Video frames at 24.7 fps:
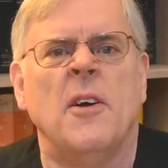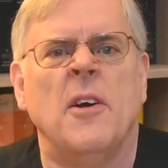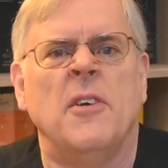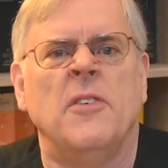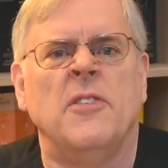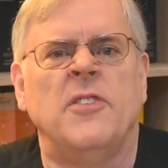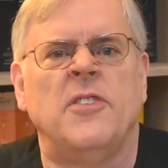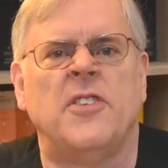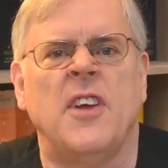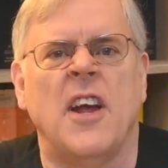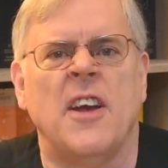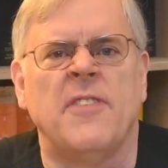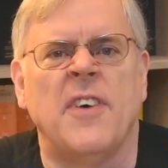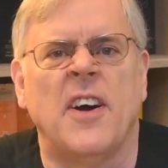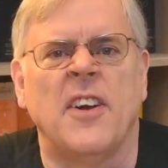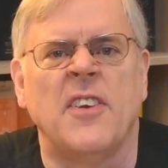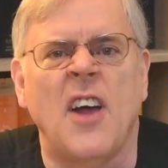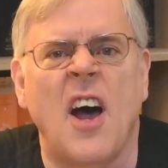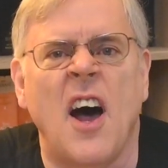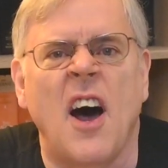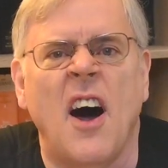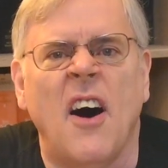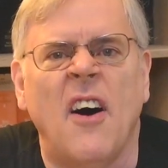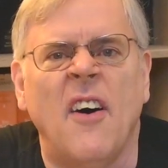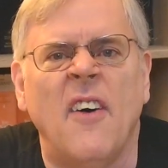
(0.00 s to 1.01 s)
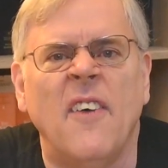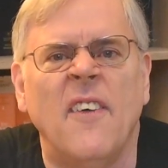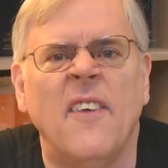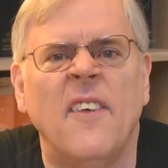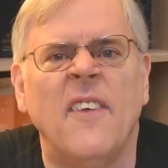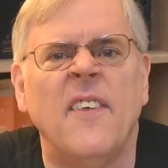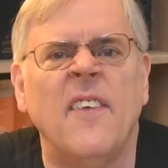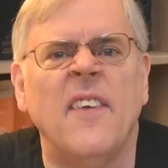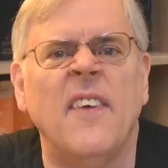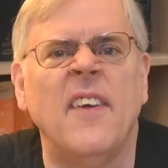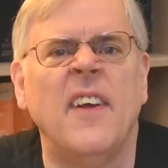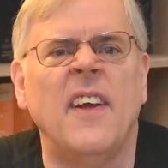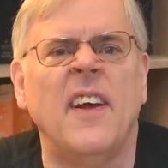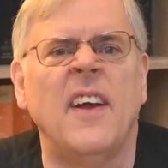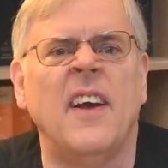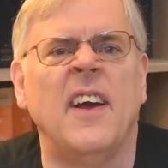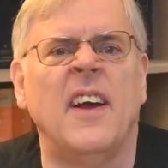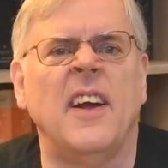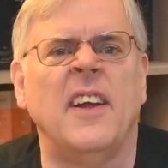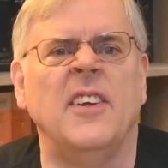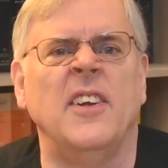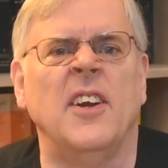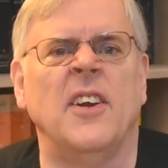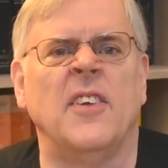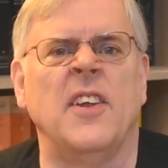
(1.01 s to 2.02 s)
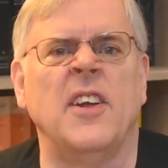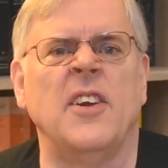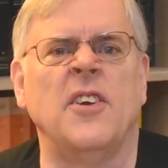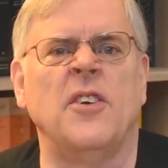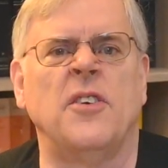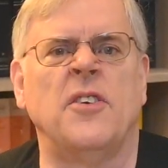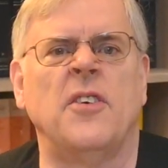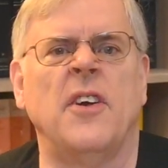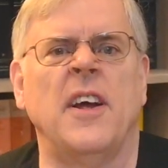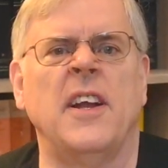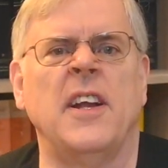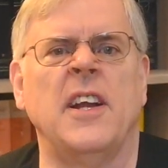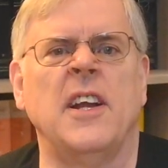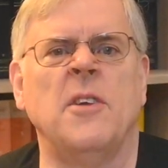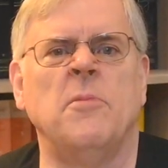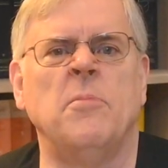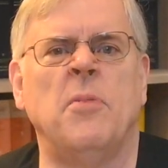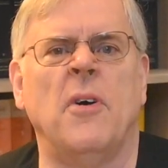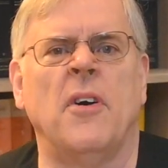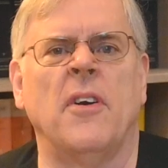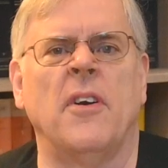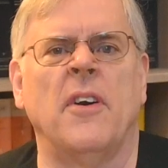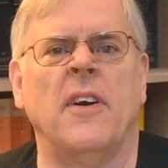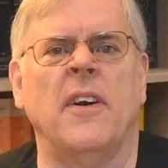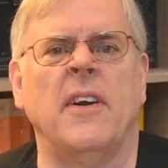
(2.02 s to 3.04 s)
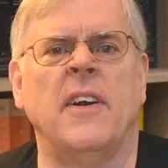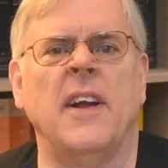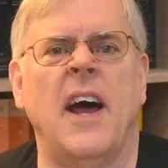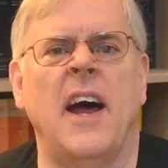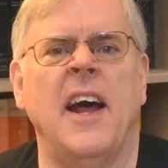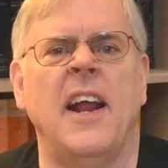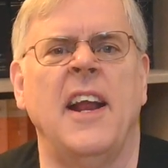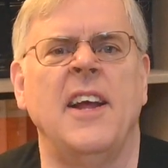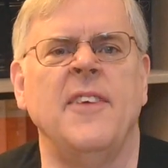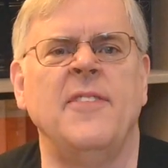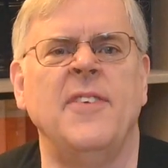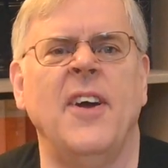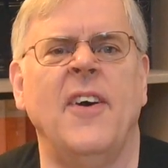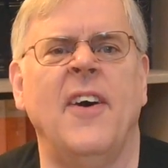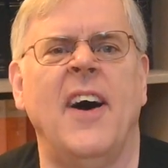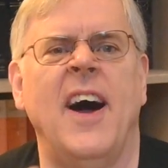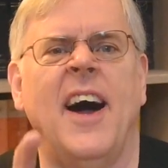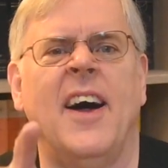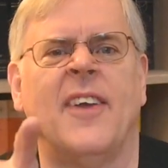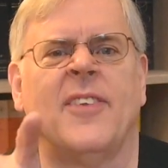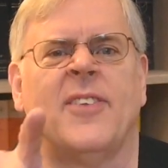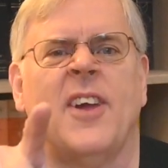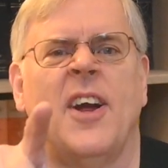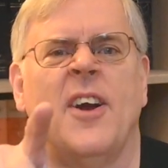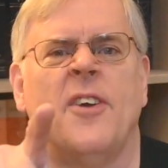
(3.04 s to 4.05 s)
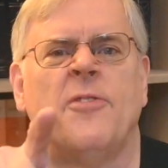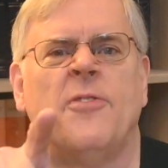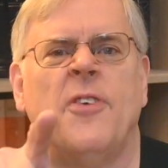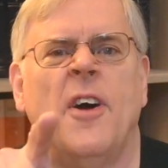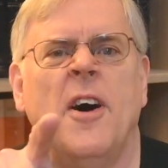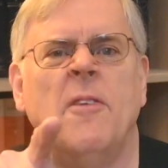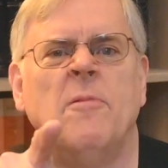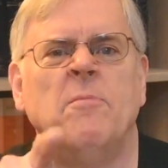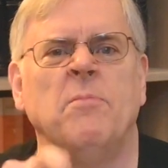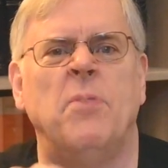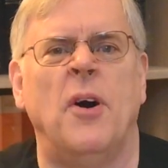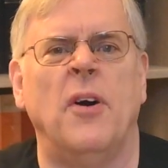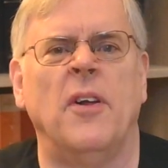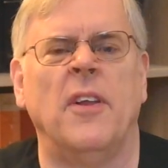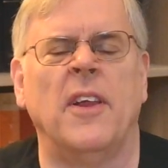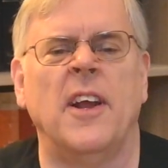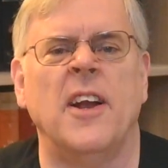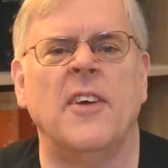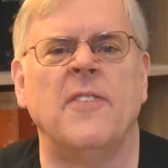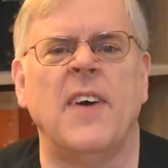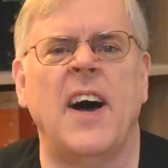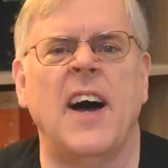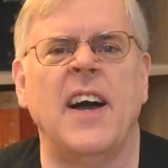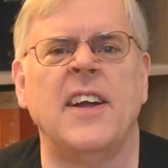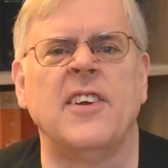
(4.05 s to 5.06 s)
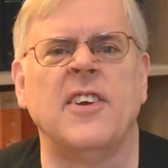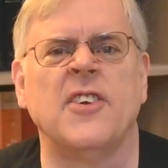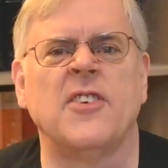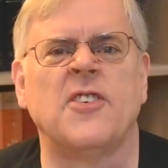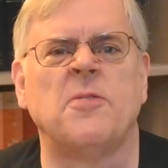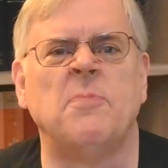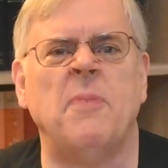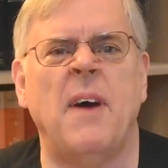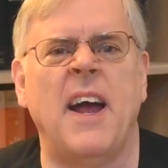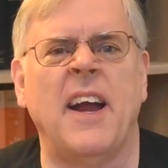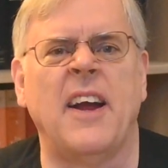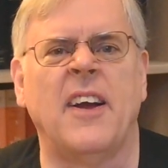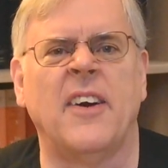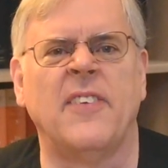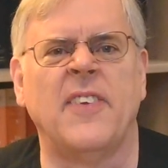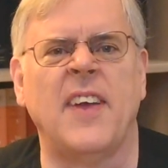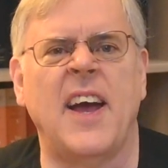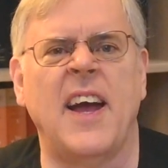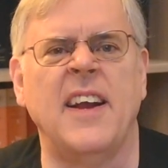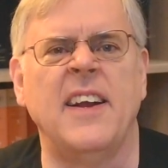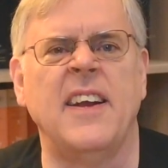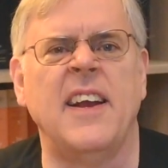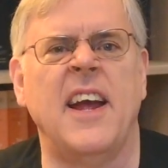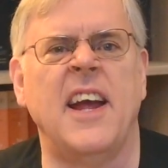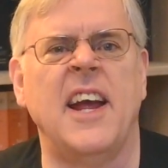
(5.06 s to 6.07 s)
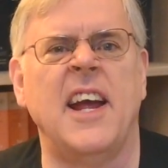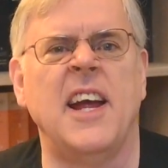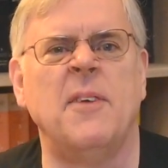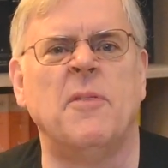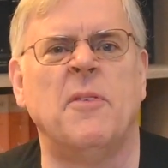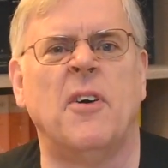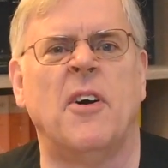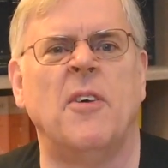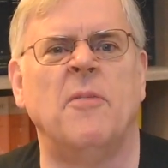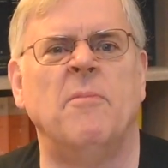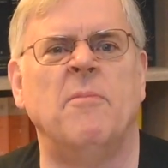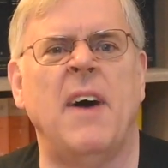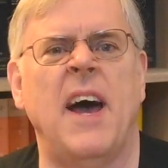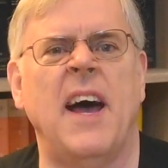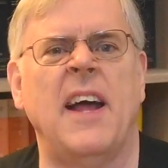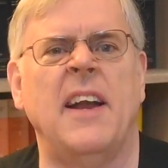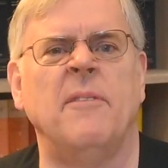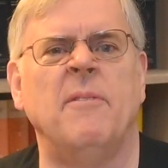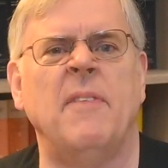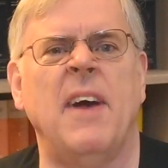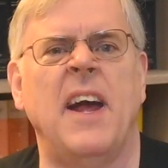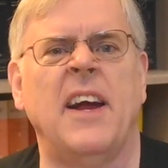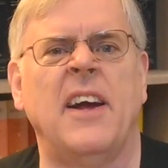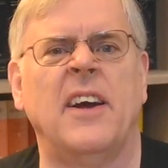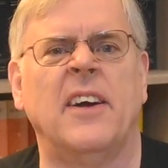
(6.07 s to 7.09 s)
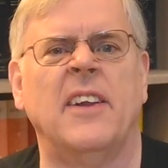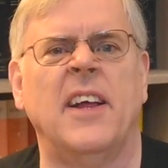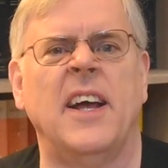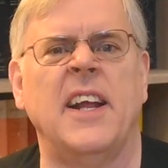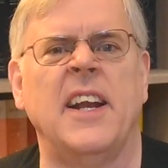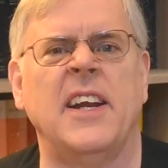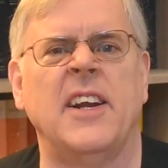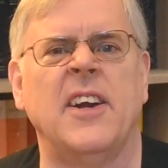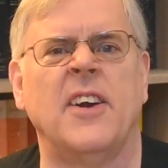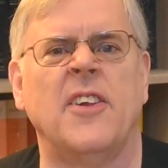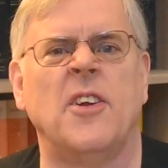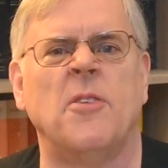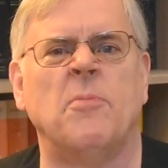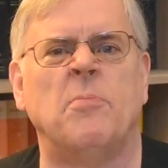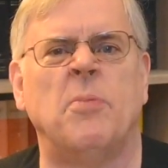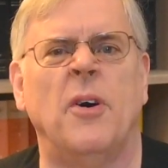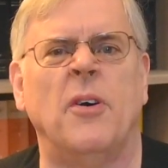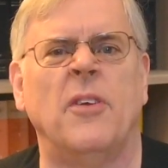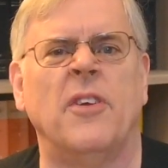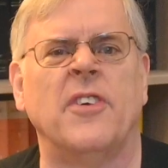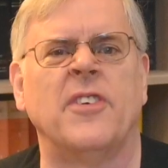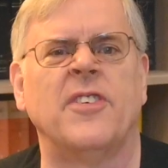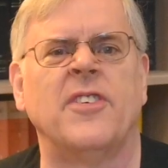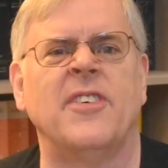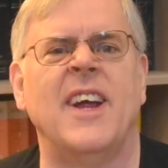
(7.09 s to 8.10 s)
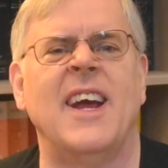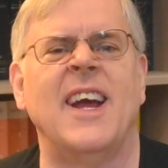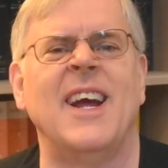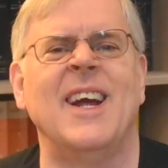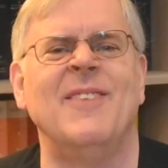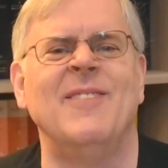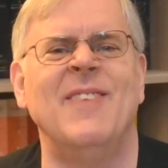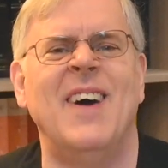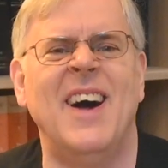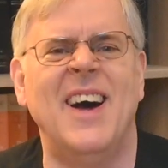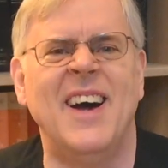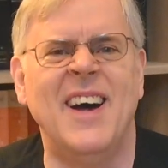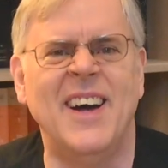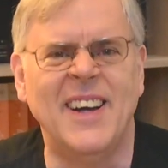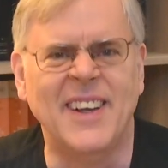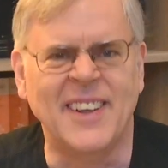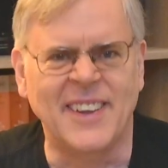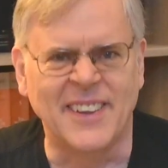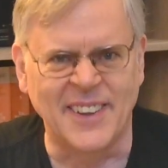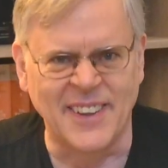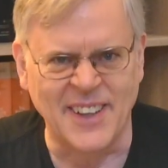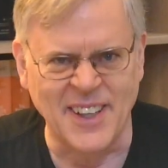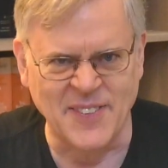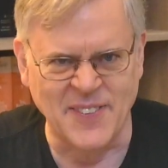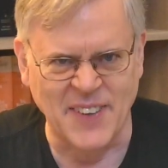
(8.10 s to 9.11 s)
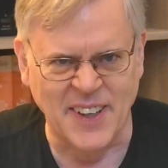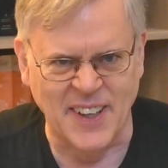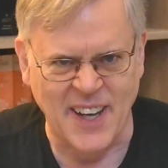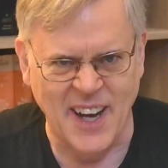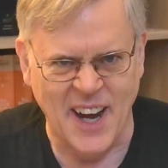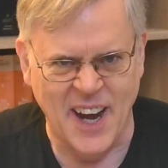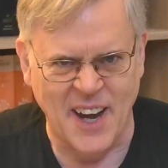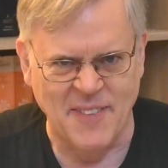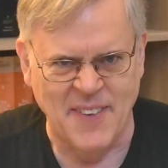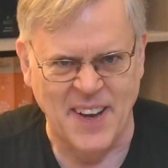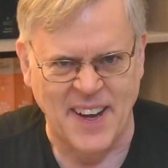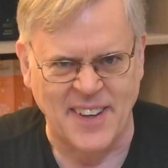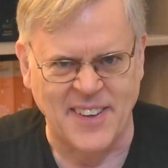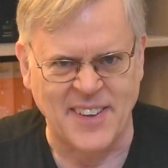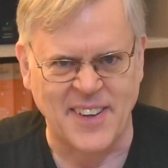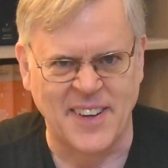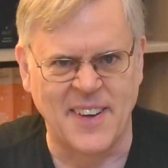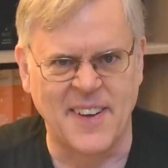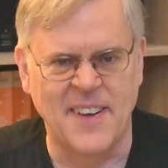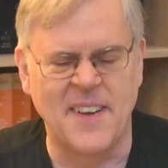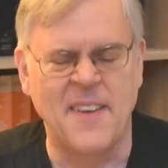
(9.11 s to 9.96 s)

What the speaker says: Zhevoda, near the Ukrainian border. Now, any of you out there from Poland, if I just mangled that name or mangle any other Polish name, leave a comment.